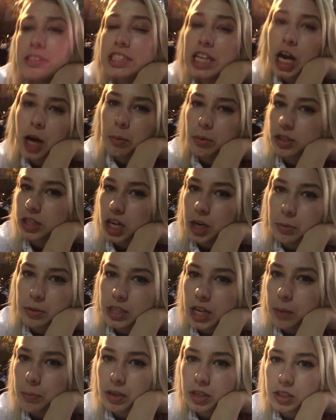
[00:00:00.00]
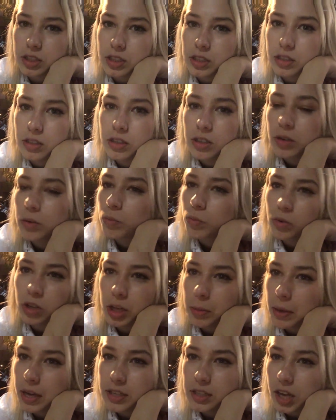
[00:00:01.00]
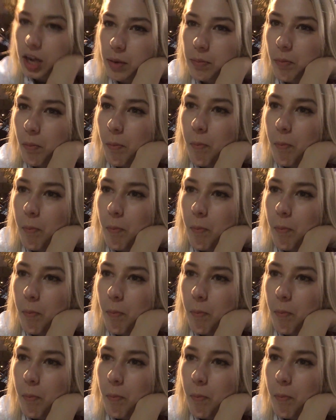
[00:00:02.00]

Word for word: terrible, terrible time, actually. Really bad time.